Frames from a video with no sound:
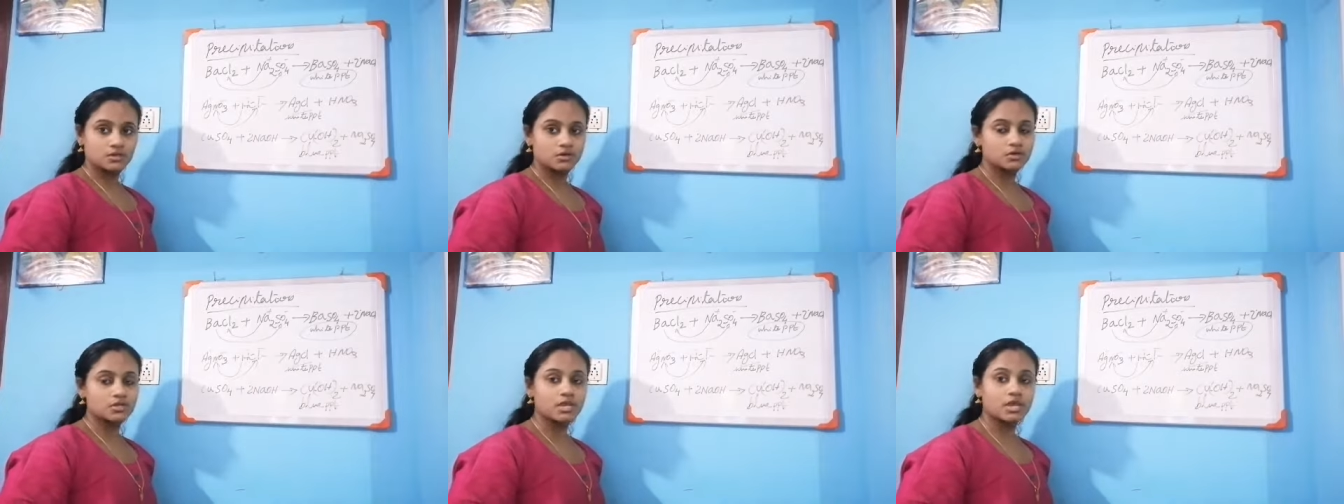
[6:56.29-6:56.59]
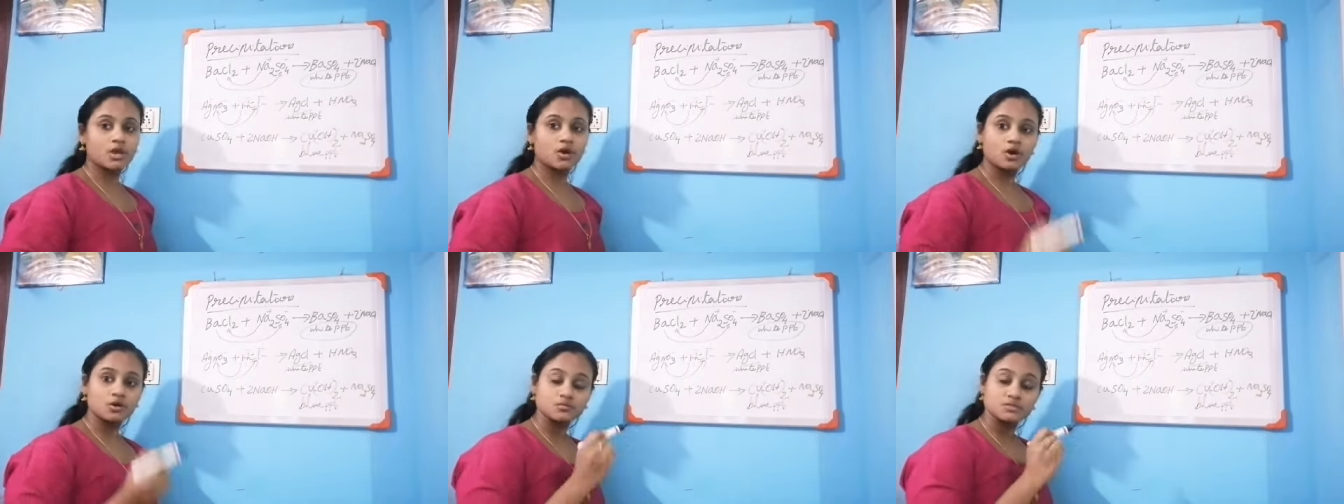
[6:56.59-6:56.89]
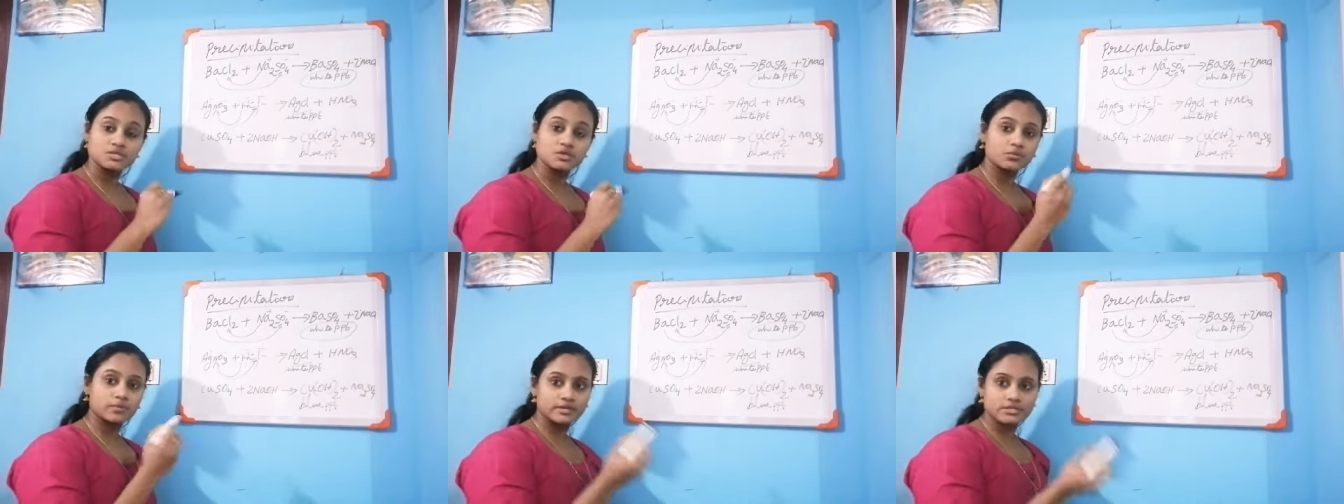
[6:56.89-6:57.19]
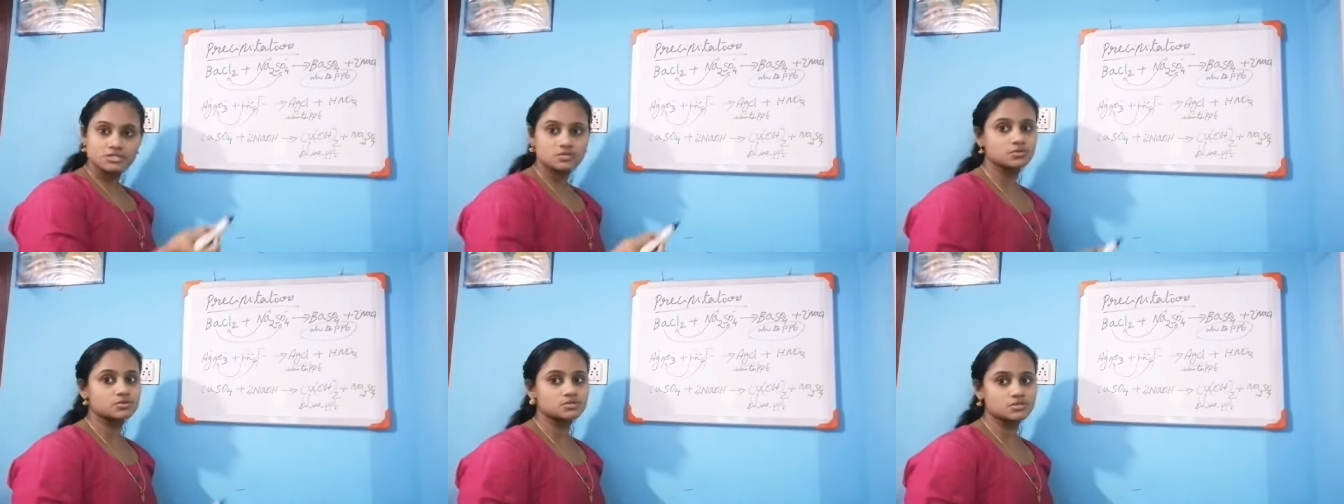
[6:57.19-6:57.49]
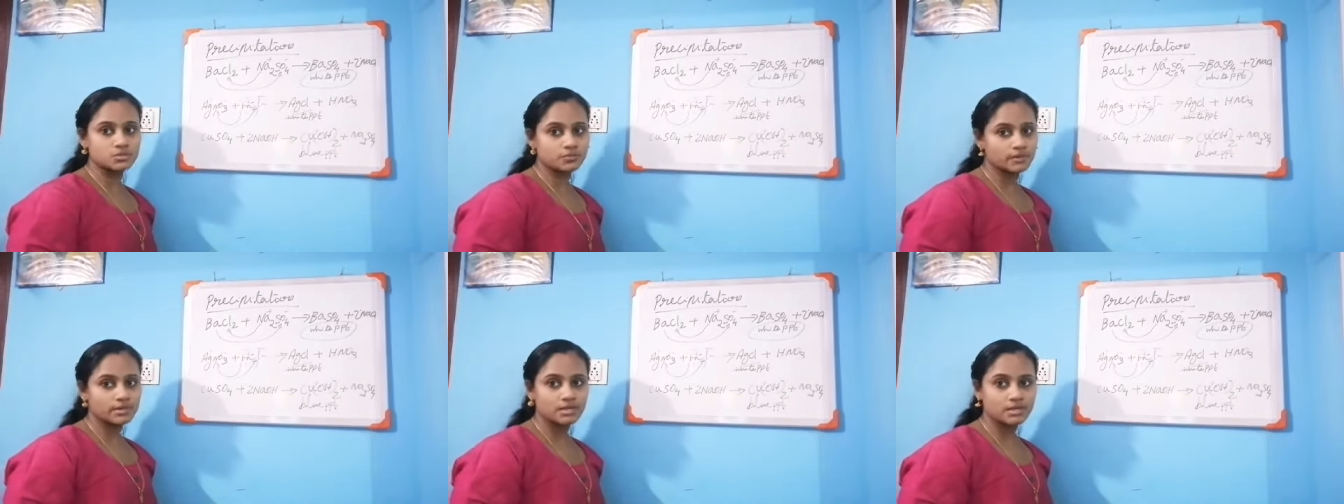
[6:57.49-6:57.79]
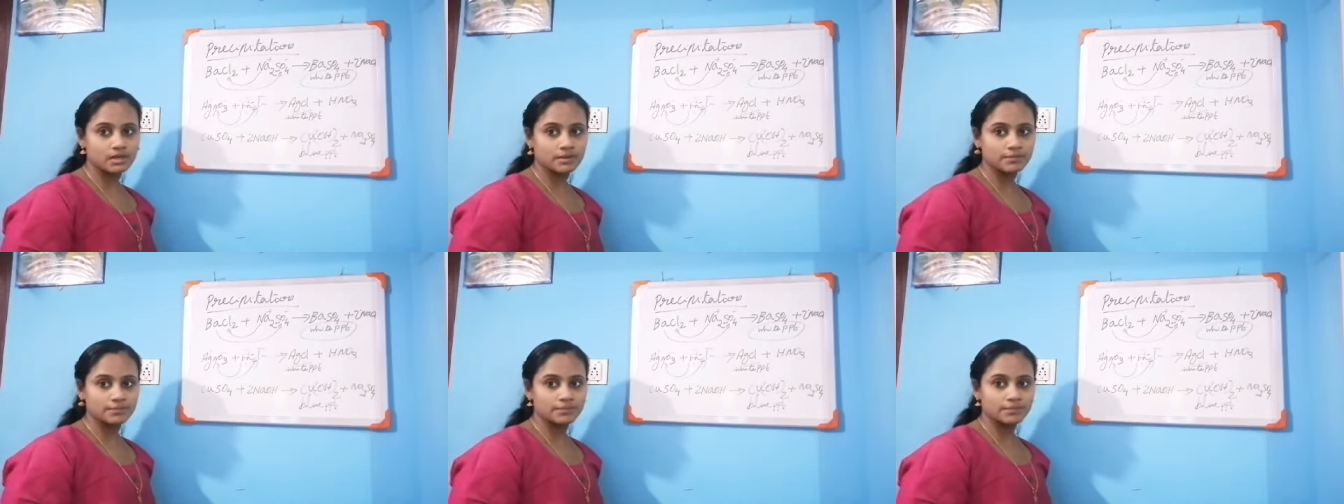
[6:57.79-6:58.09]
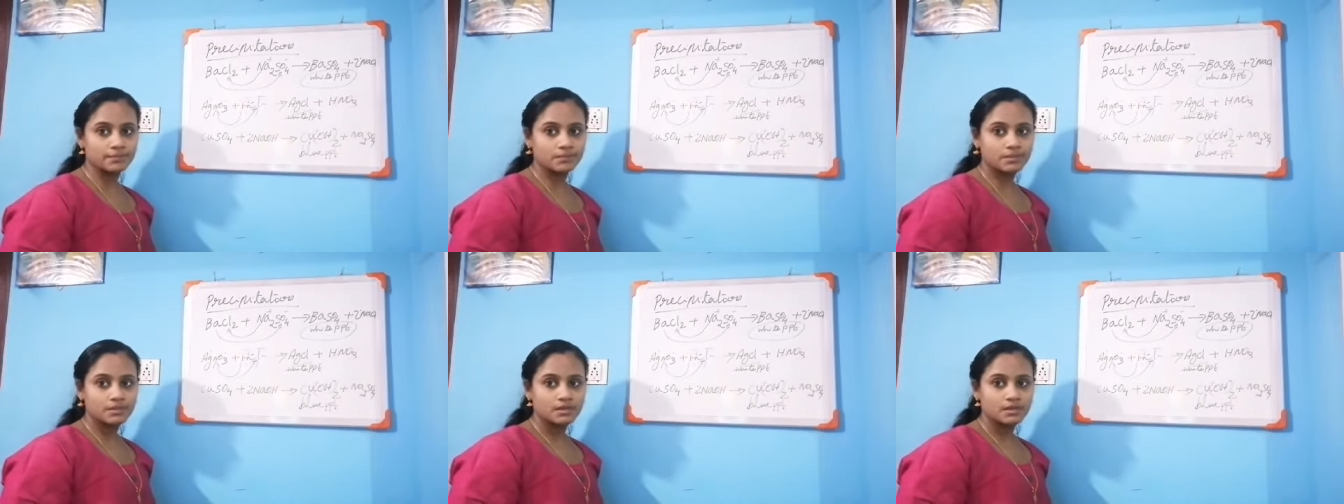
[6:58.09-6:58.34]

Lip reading: Okay, observation also will come.